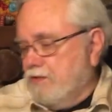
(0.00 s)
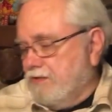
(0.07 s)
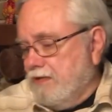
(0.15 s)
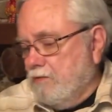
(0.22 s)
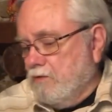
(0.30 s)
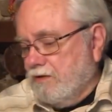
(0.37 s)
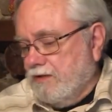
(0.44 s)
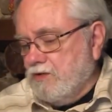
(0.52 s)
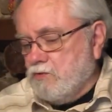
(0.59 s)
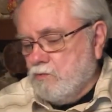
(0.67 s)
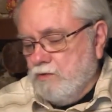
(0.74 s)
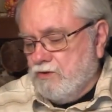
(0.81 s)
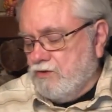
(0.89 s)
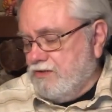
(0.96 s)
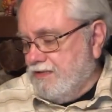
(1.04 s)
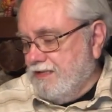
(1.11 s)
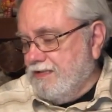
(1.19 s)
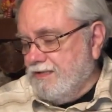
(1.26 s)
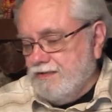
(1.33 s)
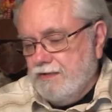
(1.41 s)
to see what this wish
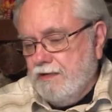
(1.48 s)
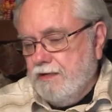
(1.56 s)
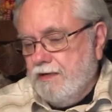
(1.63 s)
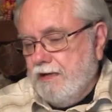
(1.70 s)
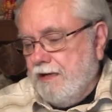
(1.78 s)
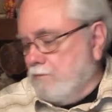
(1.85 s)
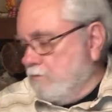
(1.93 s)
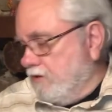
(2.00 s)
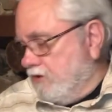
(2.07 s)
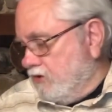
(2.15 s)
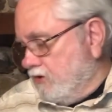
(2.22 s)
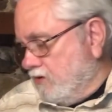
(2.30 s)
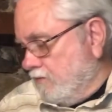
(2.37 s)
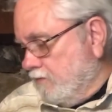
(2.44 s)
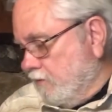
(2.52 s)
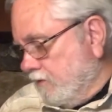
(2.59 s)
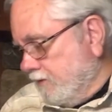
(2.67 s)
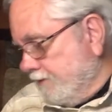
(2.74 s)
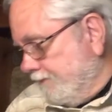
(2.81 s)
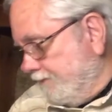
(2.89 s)
sees and wishes
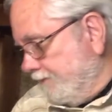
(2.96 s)
for.